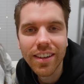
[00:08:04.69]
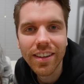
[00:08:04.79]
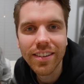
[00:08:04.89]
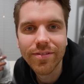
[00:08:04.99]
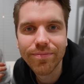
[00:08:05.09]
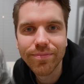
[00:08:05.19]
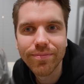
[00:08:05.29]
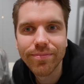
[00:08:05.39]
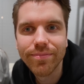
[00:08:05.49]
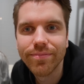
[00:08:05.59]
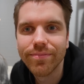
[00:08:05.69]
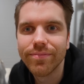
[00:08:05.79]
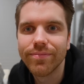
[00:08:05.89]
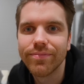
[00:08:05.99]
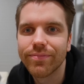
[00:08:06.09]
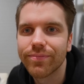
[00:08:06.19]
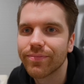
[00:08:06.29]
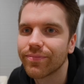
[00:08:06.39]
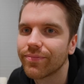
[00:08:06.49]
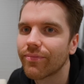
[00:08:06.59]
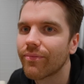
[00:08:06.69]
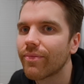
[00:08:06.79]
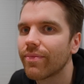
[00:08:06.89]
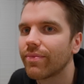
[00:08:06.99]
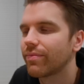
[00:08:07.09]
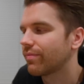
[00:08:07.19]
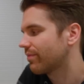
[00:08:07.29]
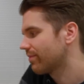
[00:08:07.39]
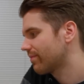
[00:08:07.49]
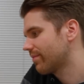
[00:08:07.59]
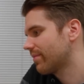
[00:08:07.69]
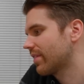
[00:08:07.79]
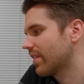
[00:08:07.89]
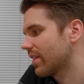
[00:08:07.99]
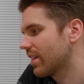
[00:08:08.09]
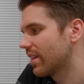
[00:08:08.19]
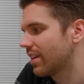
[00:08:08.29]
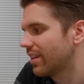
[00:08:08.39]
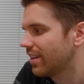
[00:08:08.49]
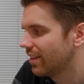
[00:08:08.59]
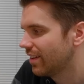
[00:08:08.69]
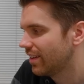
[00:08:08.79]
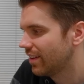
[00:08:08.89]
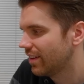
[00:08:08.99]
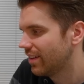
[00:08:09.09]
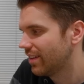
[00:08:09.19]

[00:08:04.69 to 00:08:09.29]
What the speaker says: The person shown says nothing.